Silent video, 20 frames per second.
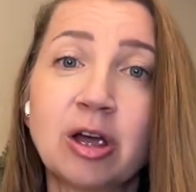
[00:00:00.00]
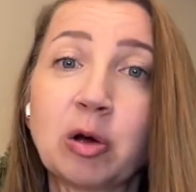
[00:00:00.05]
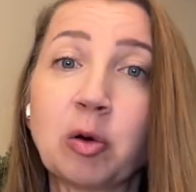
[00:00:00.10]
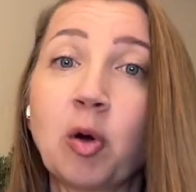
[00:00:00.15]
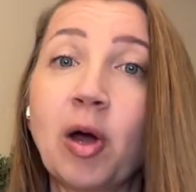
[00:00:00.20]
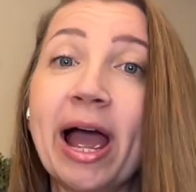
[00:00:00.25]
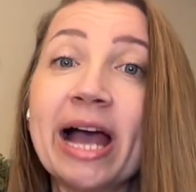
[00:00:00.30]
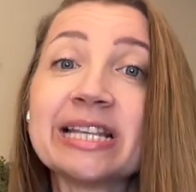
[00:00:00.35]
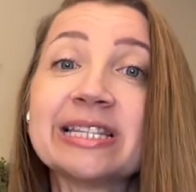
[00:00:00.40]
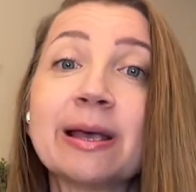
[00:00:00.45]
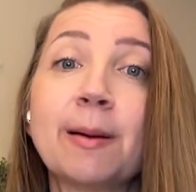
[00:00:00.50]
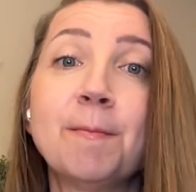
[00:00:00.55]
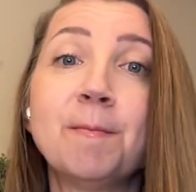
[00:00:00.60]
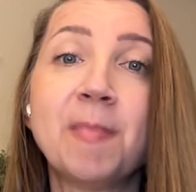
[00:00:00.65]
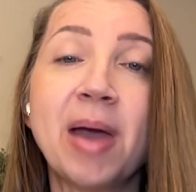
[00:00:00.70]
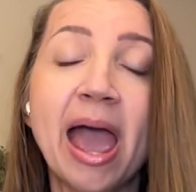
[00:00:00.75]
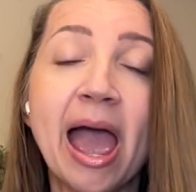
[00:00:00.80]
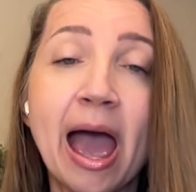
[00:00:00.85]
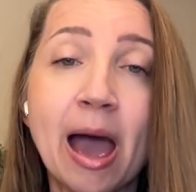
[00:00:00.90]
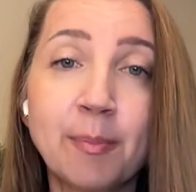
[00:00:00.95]
who has a
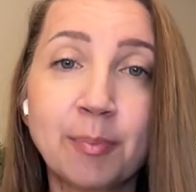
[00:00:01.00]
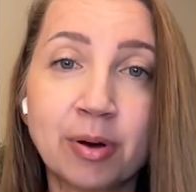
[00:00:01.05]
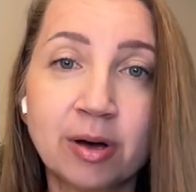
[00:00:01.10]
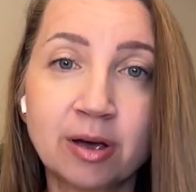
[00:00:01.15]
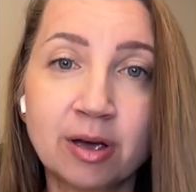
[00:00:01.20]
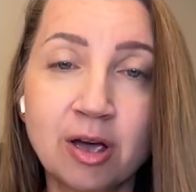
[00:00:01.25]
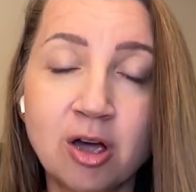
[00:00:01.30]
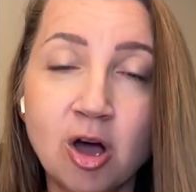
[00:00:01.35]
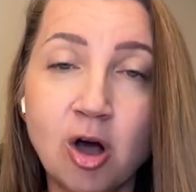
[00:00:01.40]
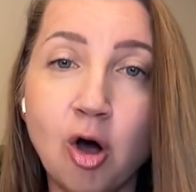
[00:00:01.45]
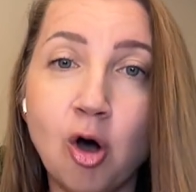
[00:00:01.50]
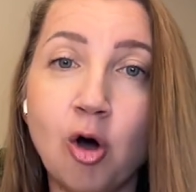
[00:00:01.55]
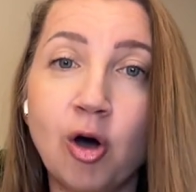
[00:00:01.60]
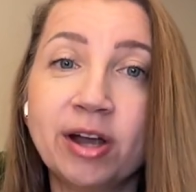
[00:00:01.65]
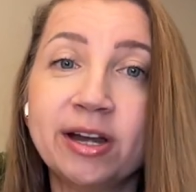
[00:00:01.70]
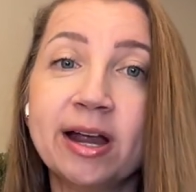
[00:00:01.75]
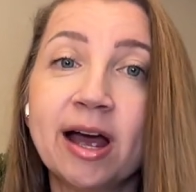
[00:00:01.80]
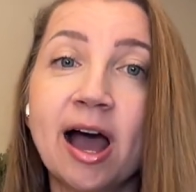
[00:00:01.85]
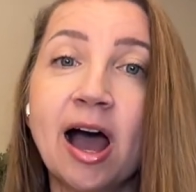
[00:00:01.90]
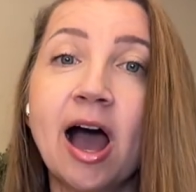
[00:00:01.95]
map
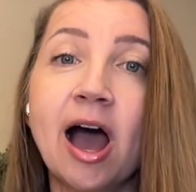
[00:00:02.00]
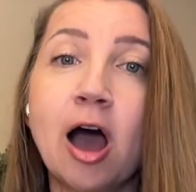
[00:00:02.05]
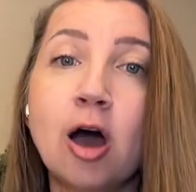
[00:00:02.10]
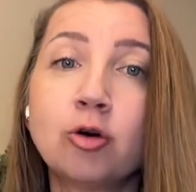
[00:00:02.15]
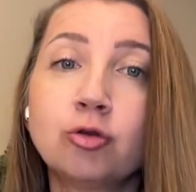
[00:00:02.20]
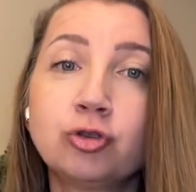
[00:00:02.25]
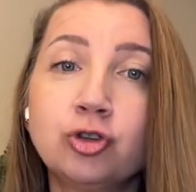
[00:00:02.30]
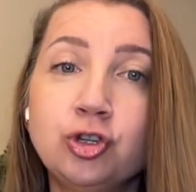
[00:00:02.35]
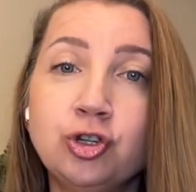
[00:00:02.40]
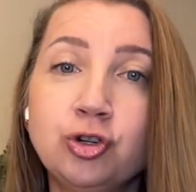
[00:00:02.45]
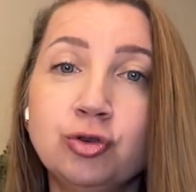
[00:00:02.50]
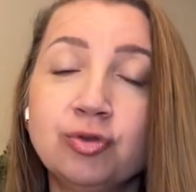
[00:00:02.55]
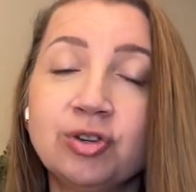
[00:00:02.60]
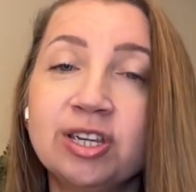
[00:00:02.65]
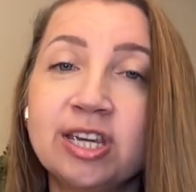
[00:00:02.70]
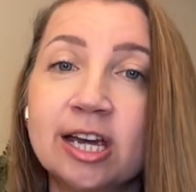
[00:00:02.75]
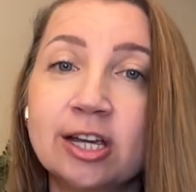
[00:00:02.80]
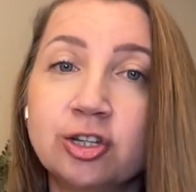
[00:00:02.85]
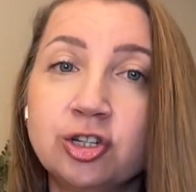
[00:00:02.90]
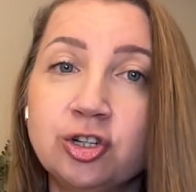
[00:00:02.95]
on how to
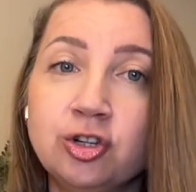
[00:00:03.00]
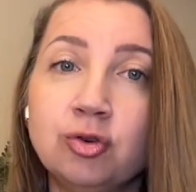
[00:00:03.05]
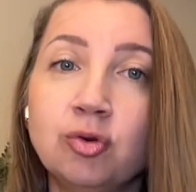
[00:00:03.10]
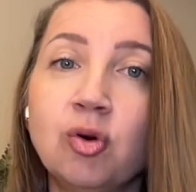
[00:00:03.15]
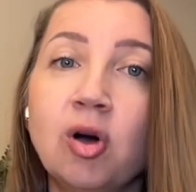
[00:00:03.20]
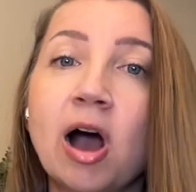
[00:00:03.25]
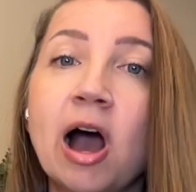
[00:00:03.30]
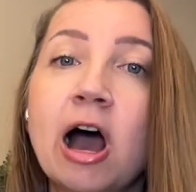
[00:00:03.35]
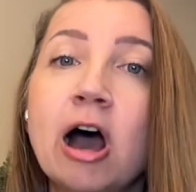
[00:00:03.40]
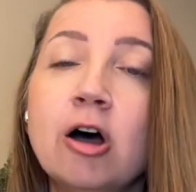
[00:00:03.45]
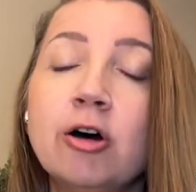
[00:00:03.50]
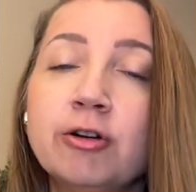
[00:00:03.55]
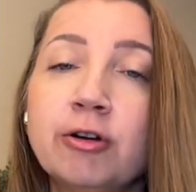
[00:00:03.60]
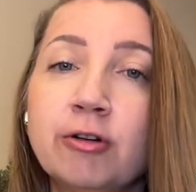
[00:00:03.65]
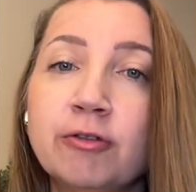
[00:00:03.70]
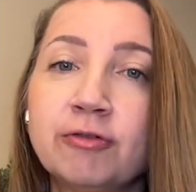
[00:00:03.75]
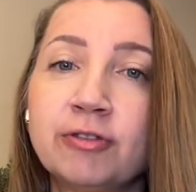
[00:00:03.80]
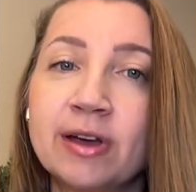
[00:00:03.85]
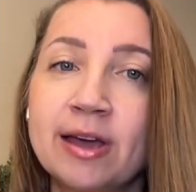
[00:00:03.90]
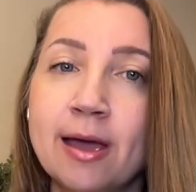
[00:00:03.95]
get you out
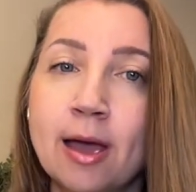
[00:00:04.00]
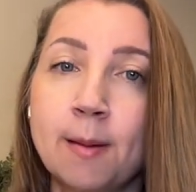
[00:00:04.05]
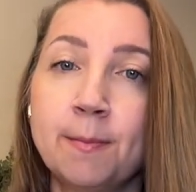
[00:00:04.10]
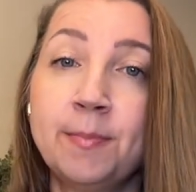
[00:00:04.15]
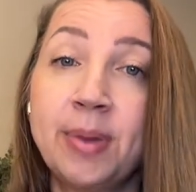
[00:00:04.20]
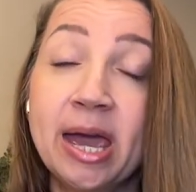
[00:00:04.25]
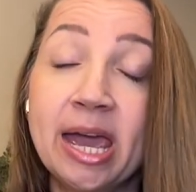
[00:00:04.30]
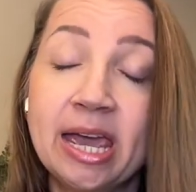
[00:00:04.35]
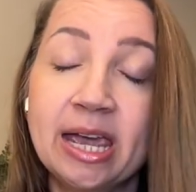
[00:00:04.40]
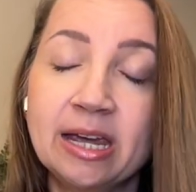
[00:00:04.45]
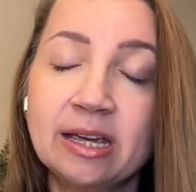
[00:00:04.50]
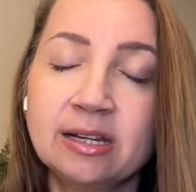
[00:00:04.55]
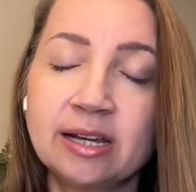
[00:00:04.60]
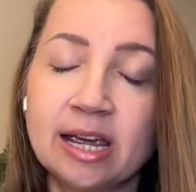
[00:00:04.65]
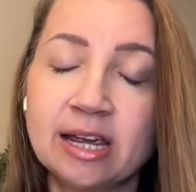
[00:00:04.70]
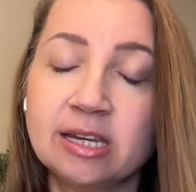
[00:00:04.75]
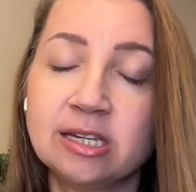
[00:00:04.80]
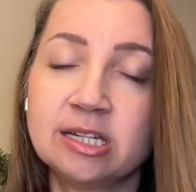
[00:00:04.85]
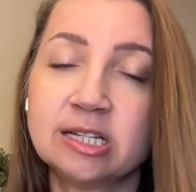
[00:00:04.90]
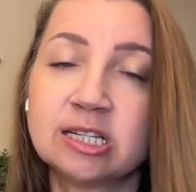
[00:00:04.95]
of pain
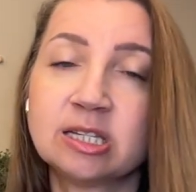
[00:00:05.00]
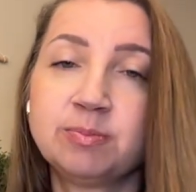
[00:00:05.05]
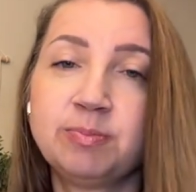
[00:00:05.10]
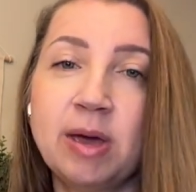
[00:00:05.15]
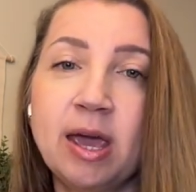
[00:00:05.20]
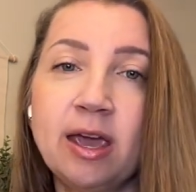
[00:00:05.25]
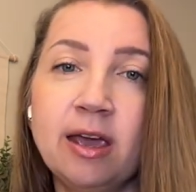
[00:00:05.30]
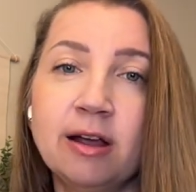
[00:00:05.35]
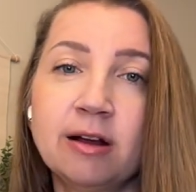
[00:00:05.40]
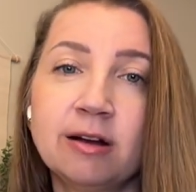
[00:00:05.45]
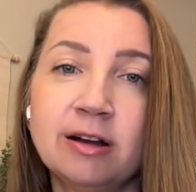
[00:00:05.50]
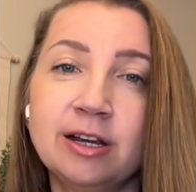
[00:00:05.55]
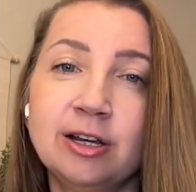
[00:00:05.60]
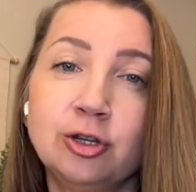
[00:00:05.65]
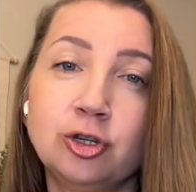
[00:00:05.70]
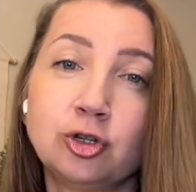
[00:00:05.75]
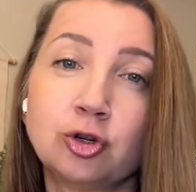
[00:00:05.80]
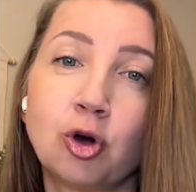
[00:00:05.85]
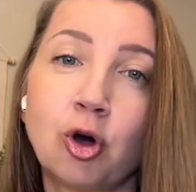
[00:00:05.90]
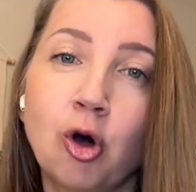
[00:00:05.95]
and despair
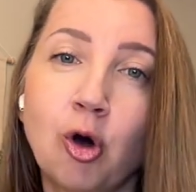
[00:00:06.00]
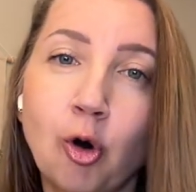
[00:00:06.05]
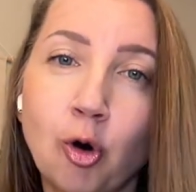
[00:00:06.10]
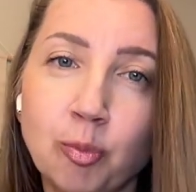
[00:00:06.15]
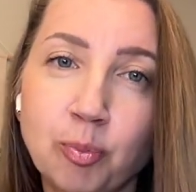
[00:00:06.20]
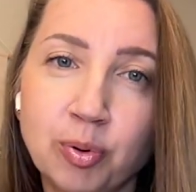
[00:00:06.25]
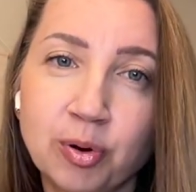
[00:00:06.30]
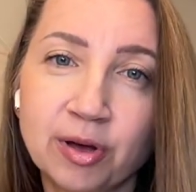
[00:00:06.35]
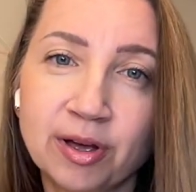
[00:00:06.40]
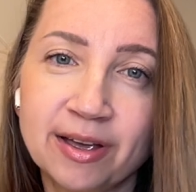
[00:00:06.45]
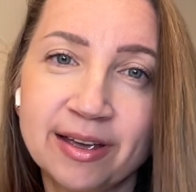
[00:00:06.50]
into hope,